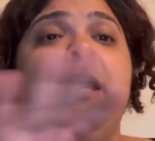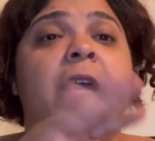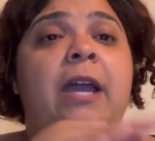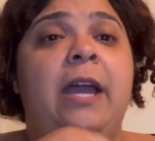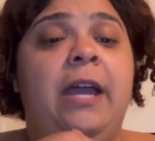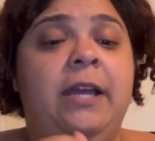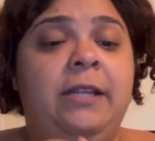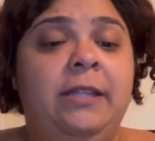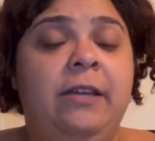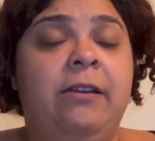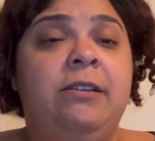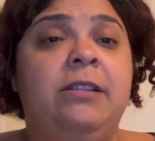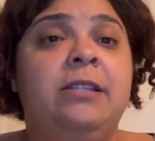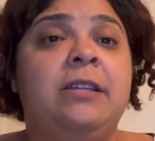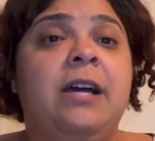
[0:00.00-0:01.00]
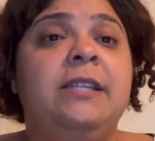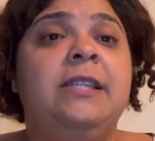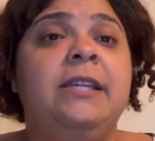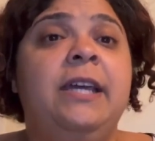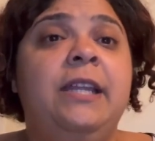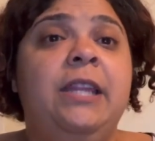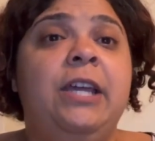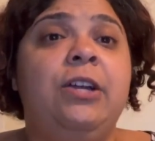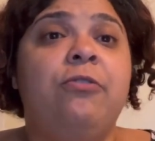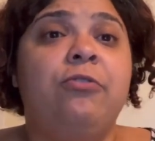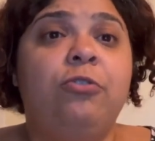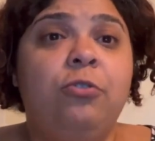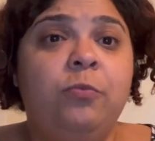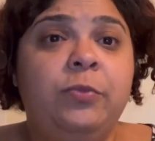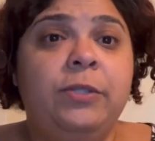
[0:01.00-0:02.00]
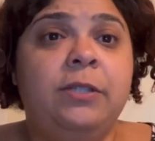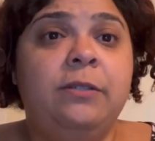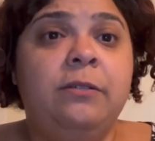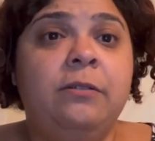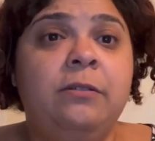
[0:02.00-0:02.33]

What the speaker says: and they're discussing in their groups,